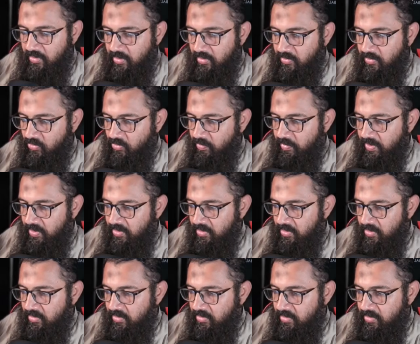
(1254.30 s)
the 2
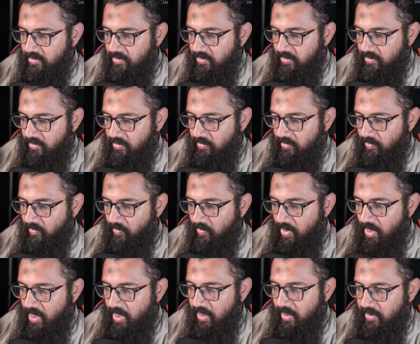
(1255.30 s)
pages. So
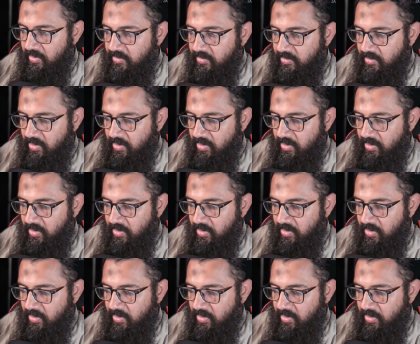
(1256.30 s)
why it's